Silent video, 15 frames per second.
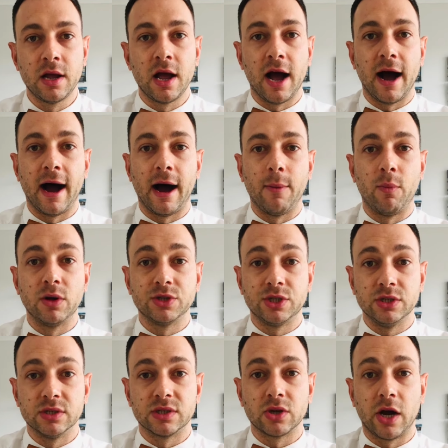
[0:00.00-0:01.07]
once you
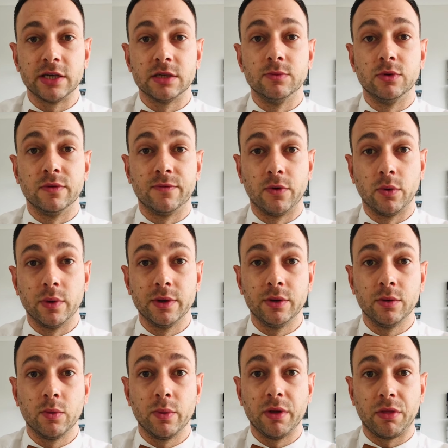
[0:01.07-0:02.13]
decide to move
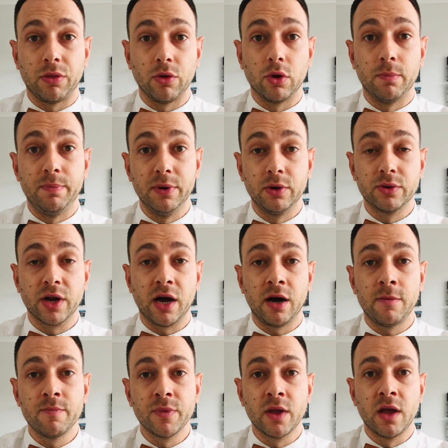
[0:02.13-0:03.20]
forward with your builder.